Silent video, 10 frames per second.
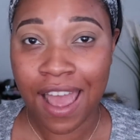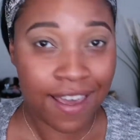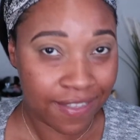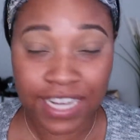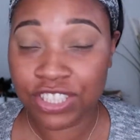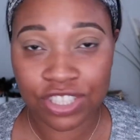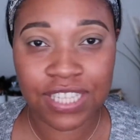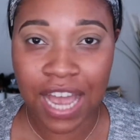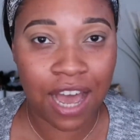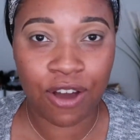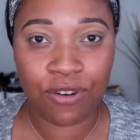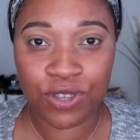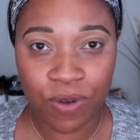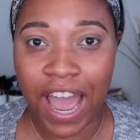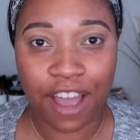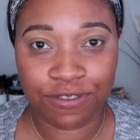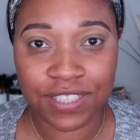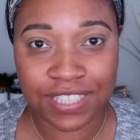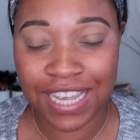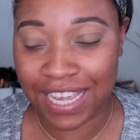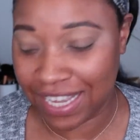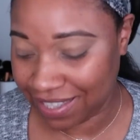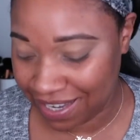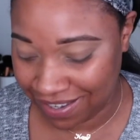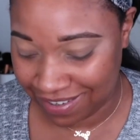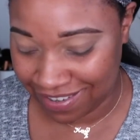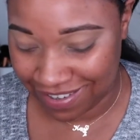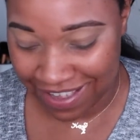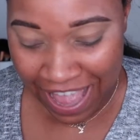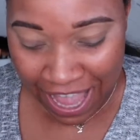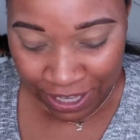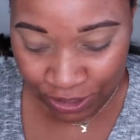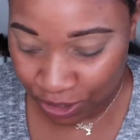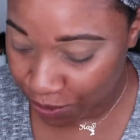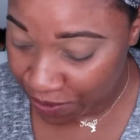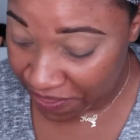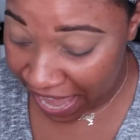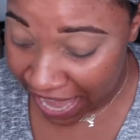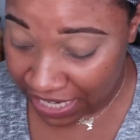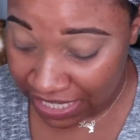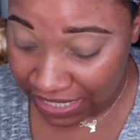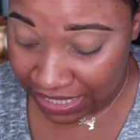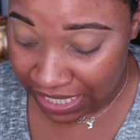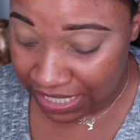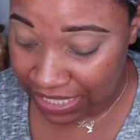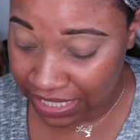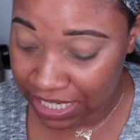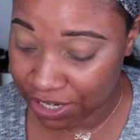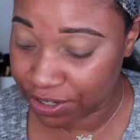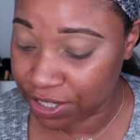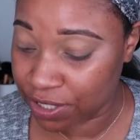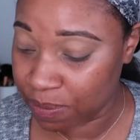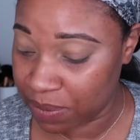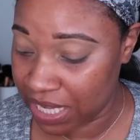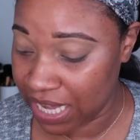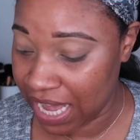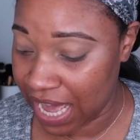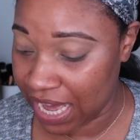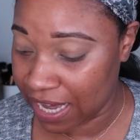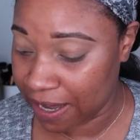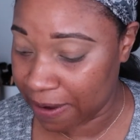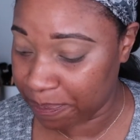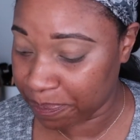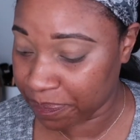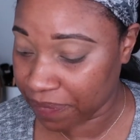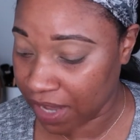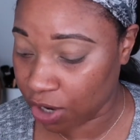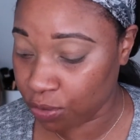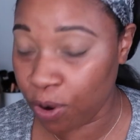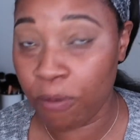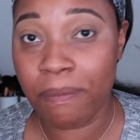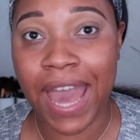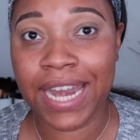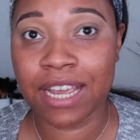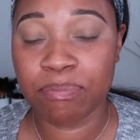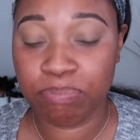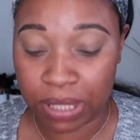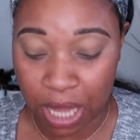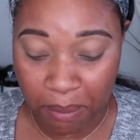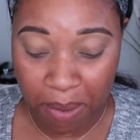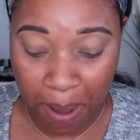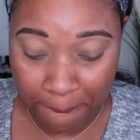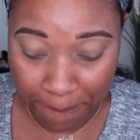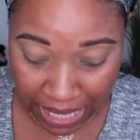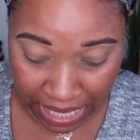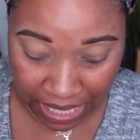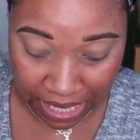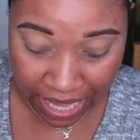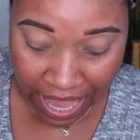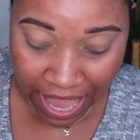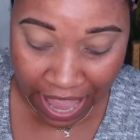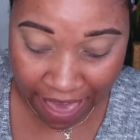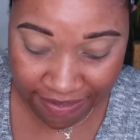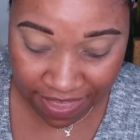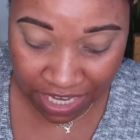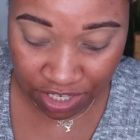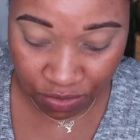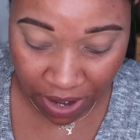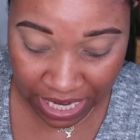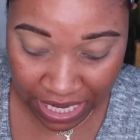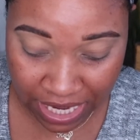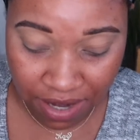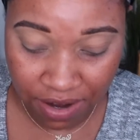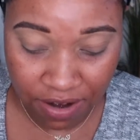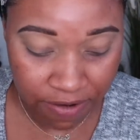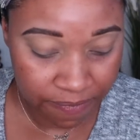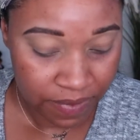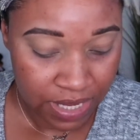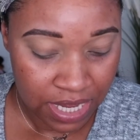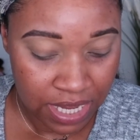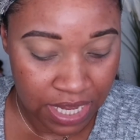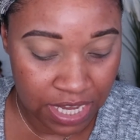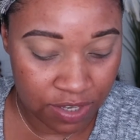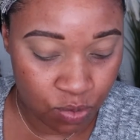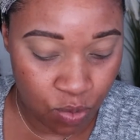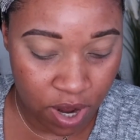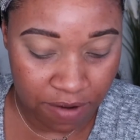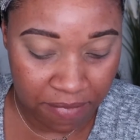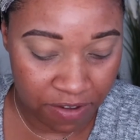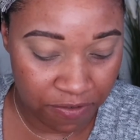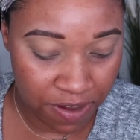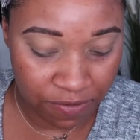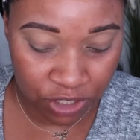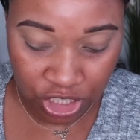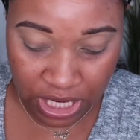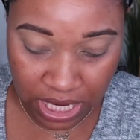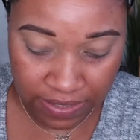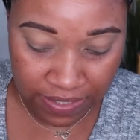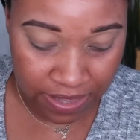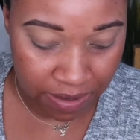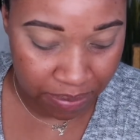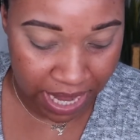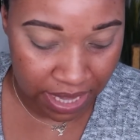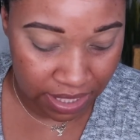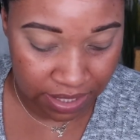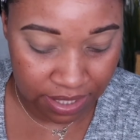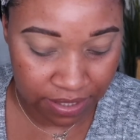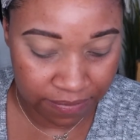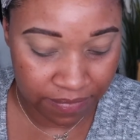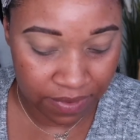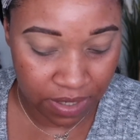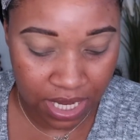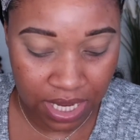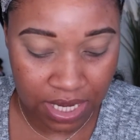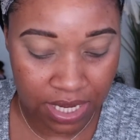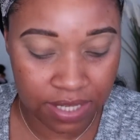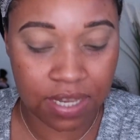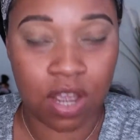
that's just how you have to say it. So that is considered to be a chromatic plum pink. And this right here is one of my favorite shades in the palette. It is